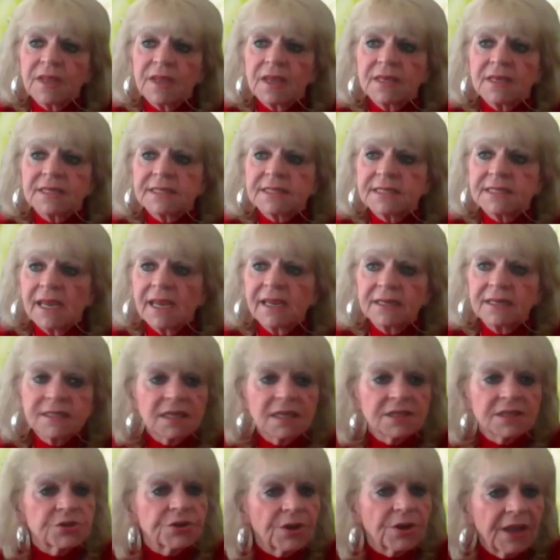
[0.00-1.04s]
say
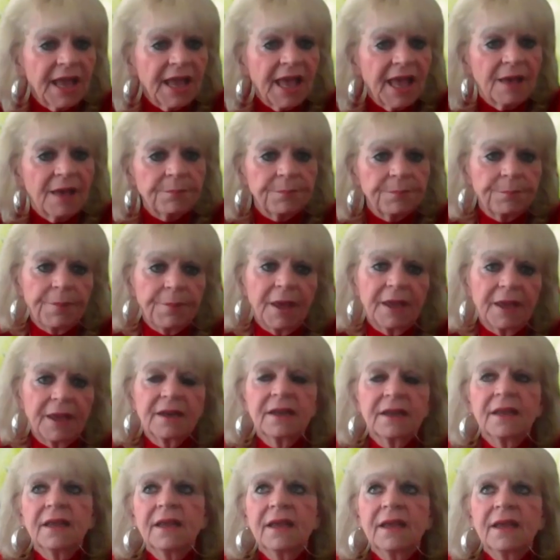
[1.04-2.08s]
industrial hemp but
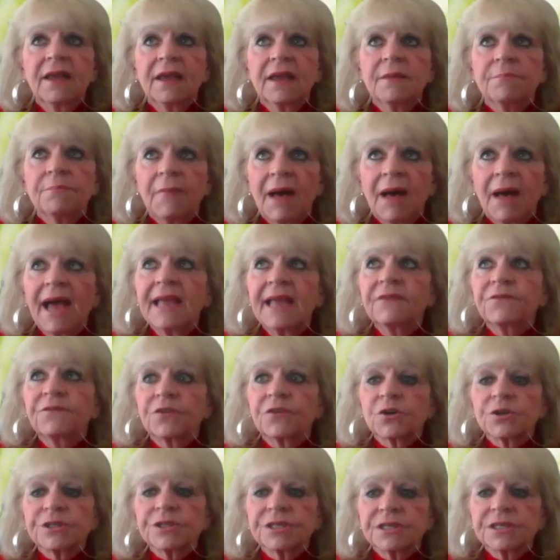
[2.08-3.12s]
my
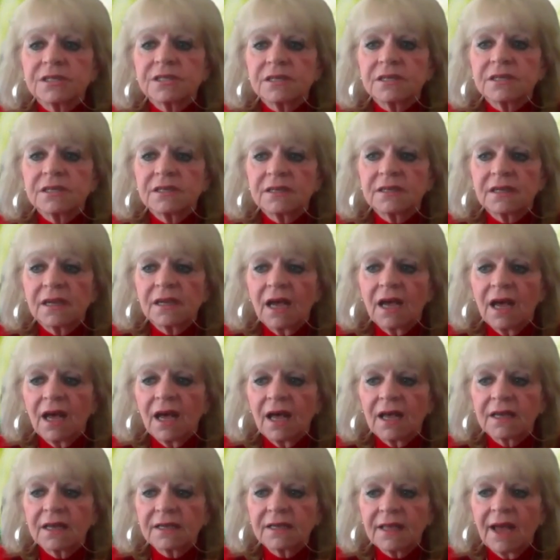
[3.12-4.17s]
first
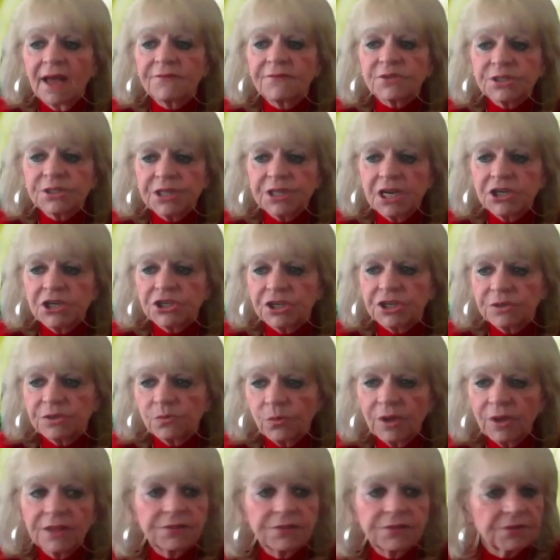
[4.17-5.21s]
uh, conversation
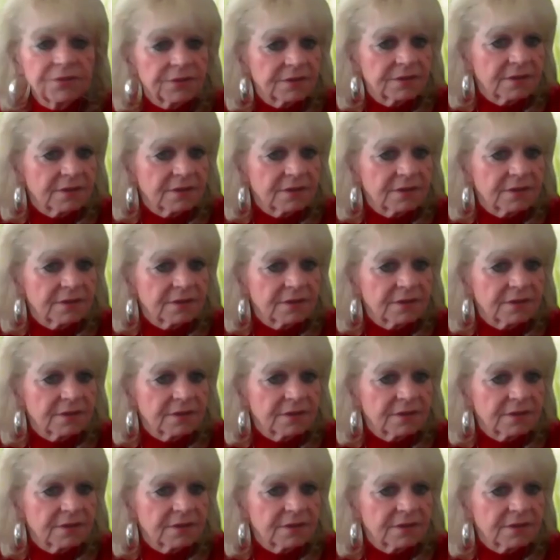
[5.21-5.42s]
with